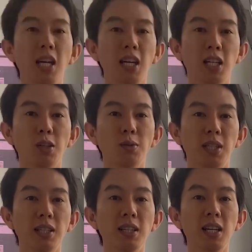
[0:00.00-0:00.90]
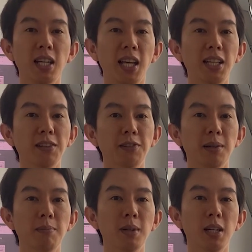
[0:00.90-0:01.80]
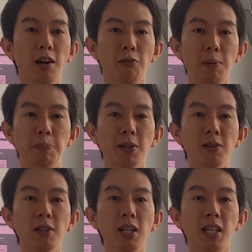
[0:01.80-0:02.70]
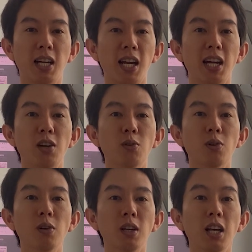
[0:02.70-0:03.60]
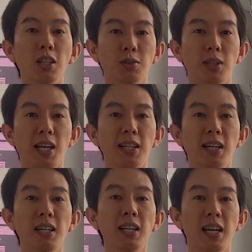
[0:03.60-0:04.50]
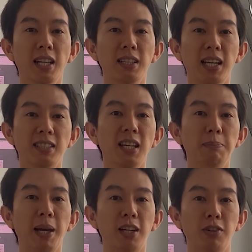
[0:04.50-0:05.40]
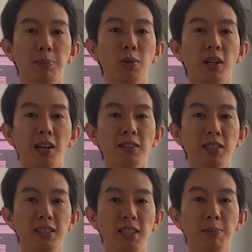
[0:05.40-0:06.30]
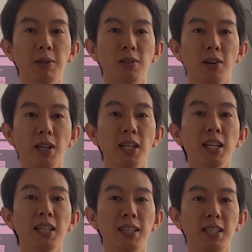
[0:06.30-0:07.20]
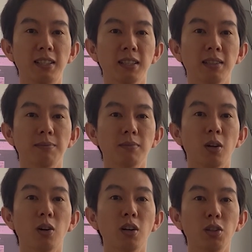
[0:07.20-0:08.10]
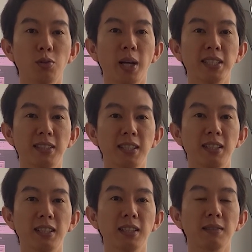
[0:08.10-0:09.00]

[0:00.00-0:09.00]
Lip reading: including Ethereum, Ripple, Cardano, Solana, and the asset-backed cryptocurrency stablecoin Tether or USDT.